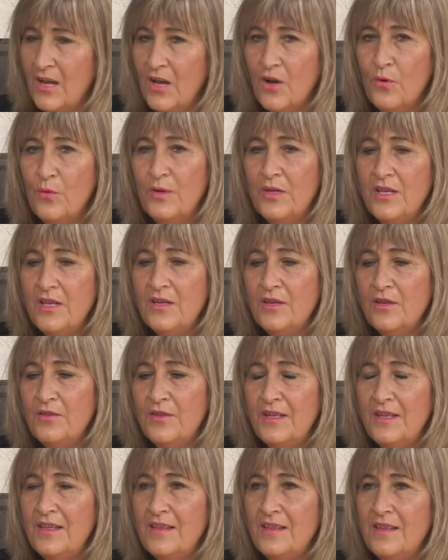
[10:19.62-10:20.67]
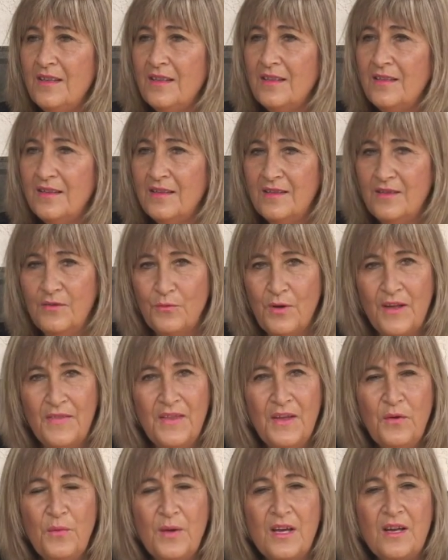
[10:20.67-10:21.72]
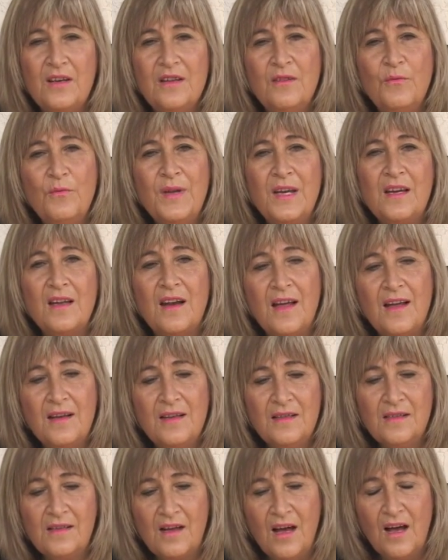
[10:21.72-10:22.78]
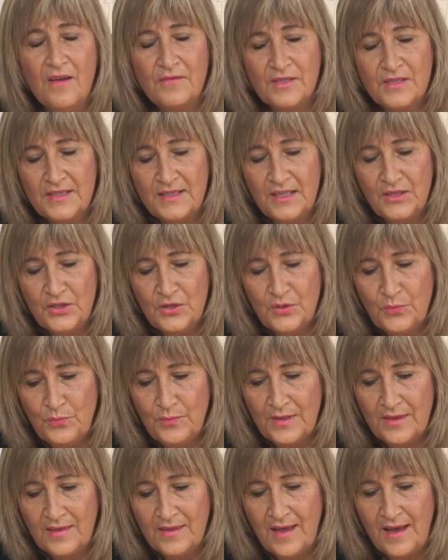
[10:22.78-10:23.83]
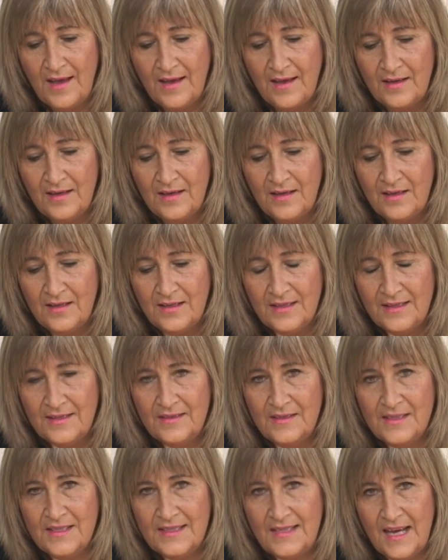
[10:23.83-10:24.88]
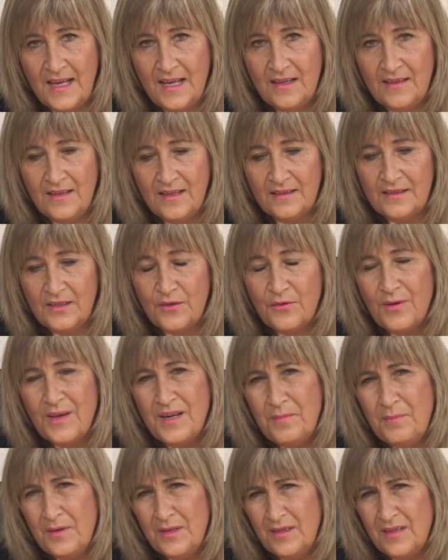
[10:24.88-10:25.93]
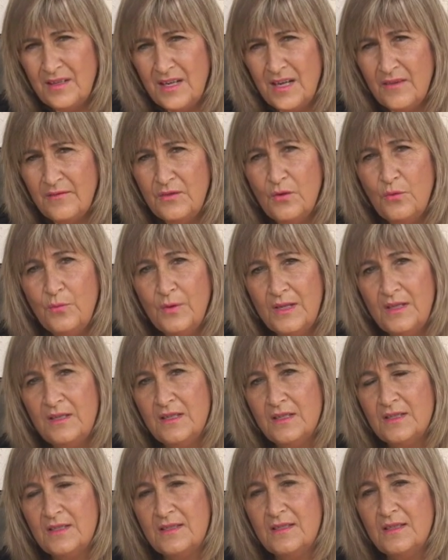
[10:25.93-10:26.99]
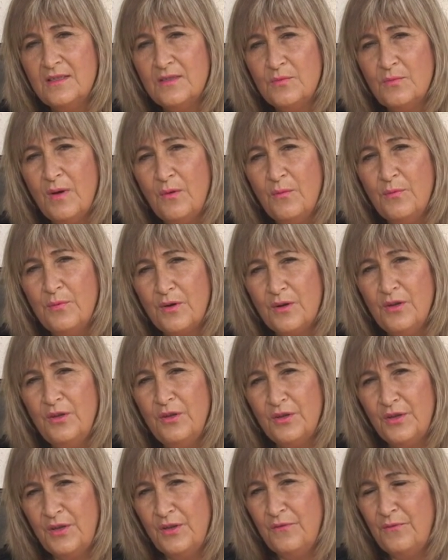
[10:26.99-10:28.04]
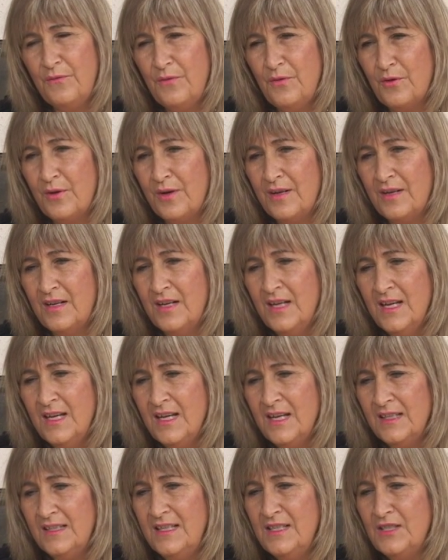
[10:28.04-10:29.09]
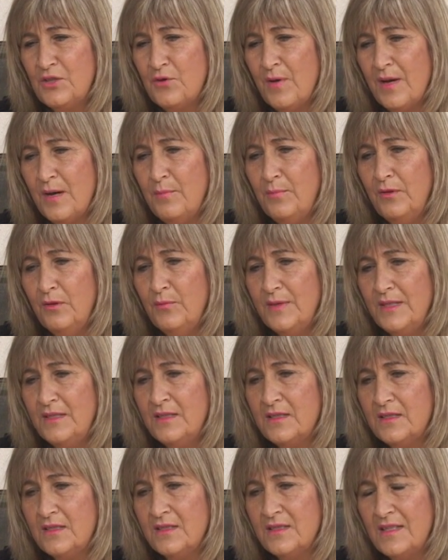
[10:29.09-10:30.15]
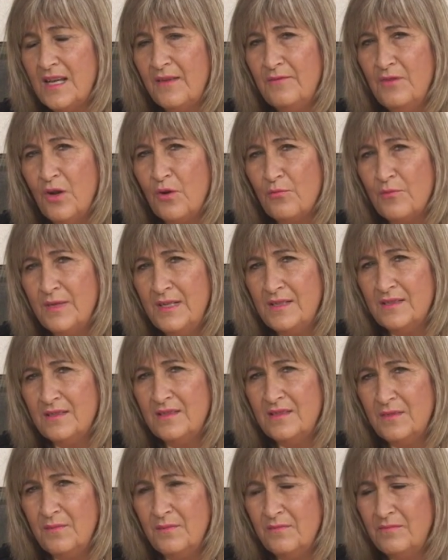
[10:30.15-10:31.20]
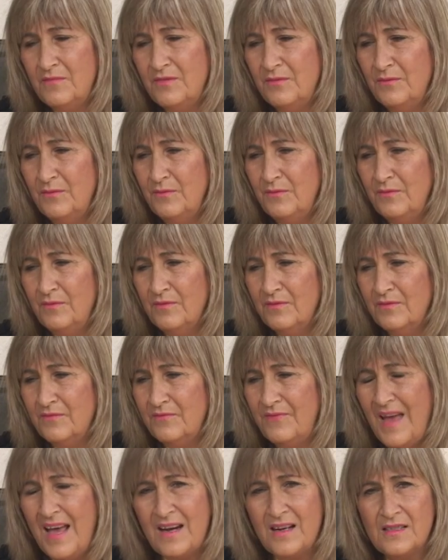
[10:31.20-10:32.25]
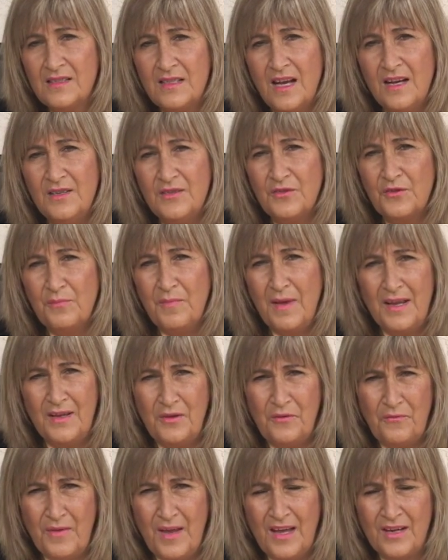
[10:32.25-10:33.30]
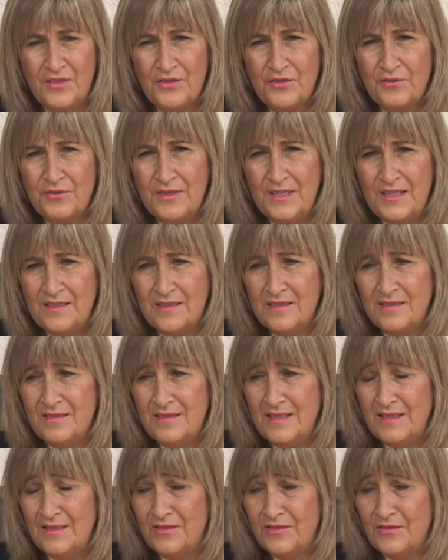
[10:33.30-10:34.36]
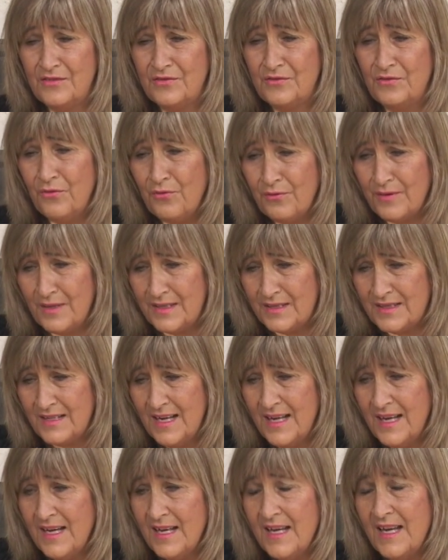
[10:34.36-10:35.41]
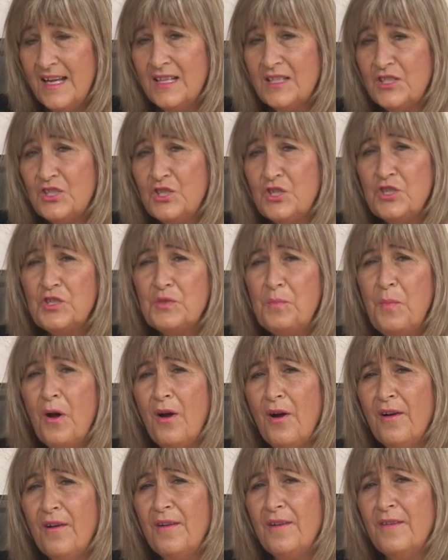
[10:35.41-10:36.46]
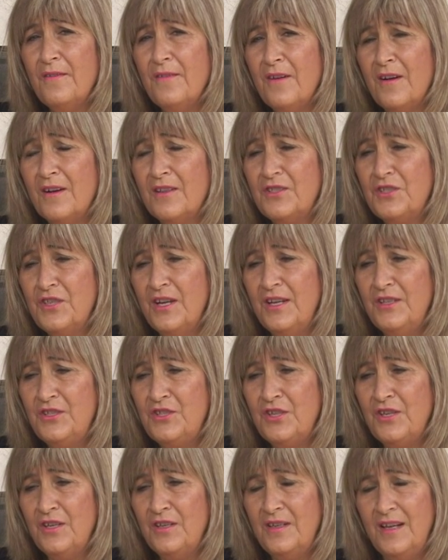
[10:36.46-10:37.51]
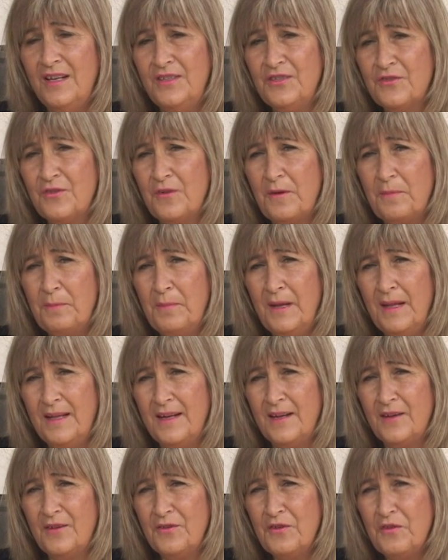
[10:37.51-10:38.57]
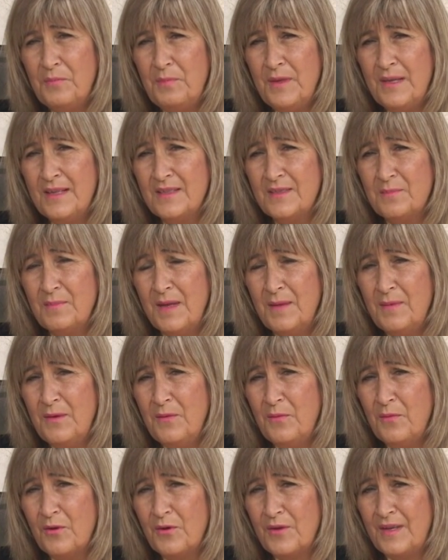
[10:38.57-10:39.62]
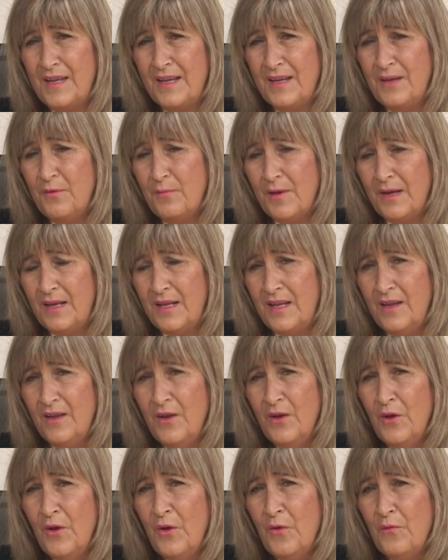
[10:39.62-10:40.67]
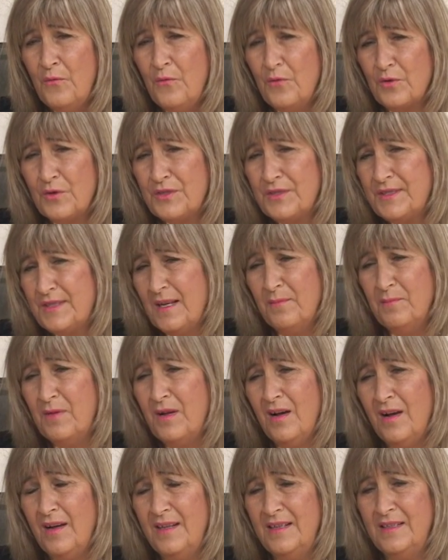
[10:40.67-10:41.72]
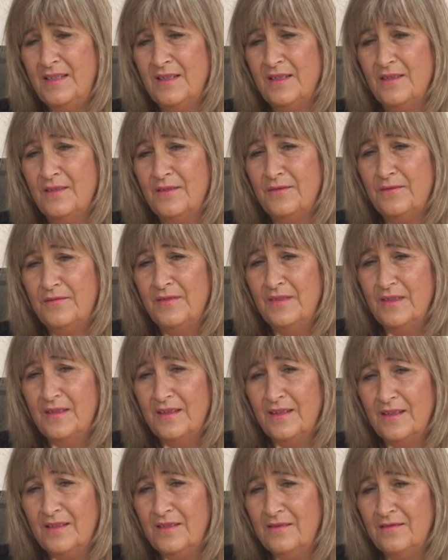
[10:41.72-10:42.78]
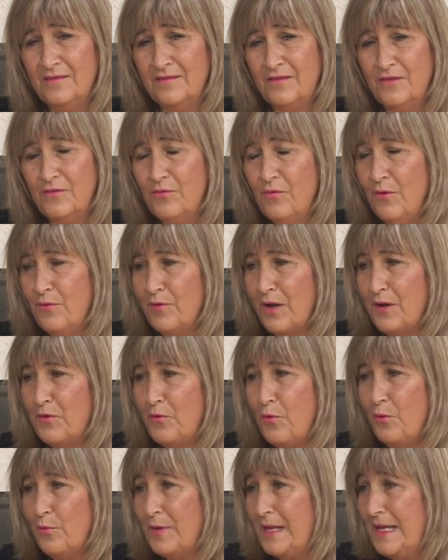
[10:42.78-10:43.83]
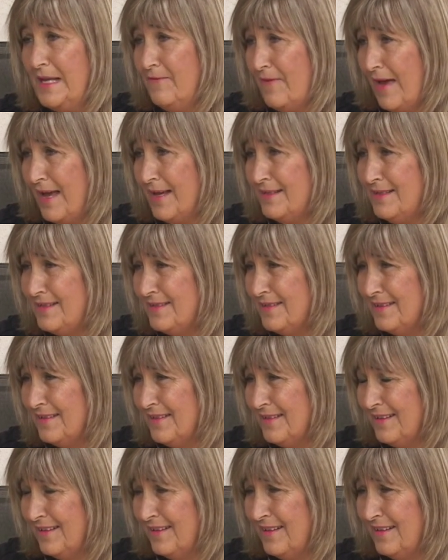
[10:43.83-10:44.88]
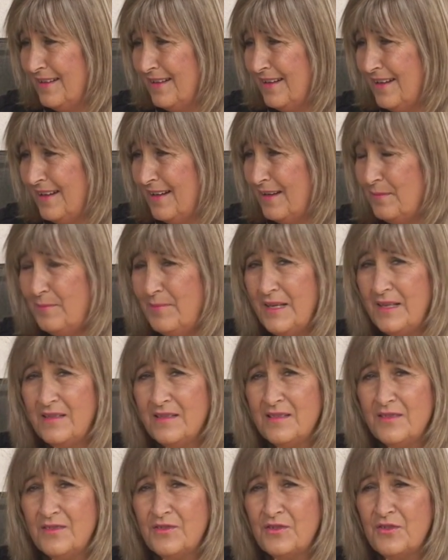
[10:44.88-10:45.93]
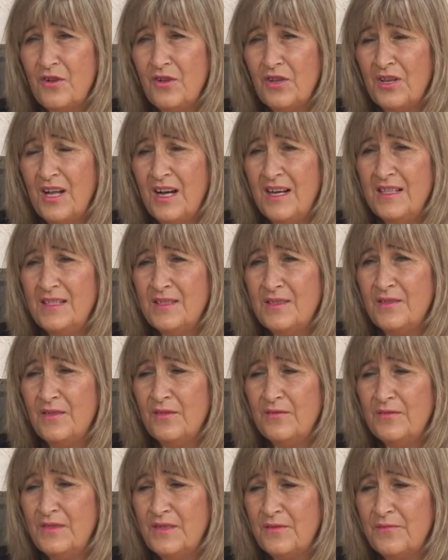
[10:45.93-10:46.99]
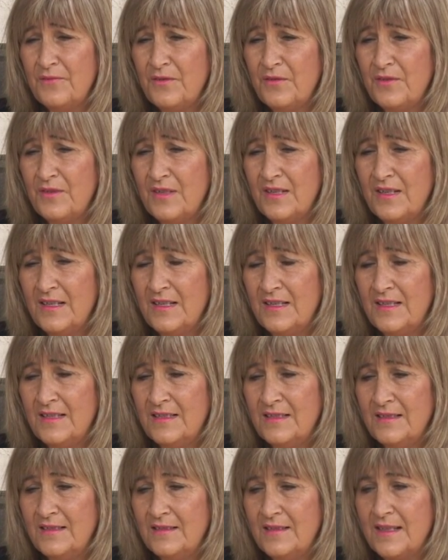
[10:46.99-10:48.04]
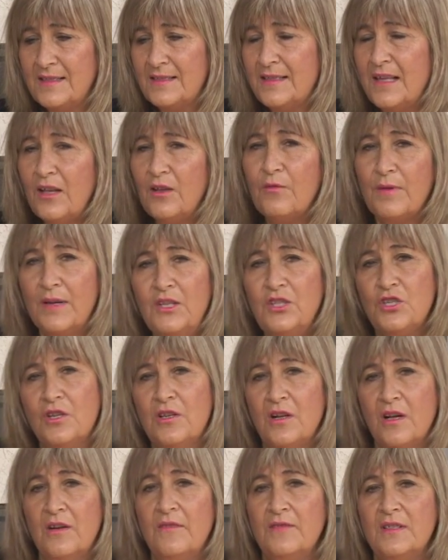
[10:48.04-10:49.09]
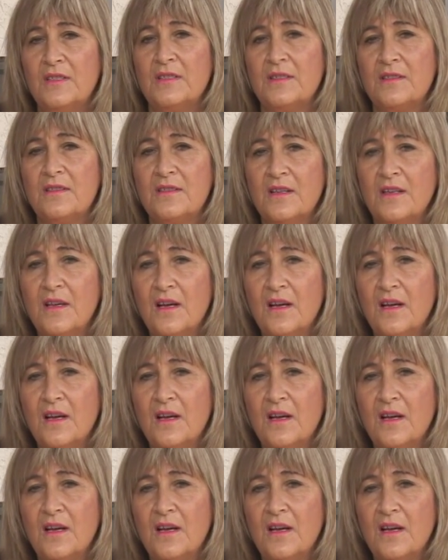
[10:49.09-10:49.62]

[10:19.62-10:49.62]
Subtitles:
Well, you know, I think we could end the conversation with that, saying that the credibility of the witness is what we're looking for, and these credible witnesses have no reason to fantasize or manufacture these stories. It's just part of our changing nature on planet Earth, because maybe we're getting ready for some kind of quote-unquote event, because there's all kinds of different acceleration of this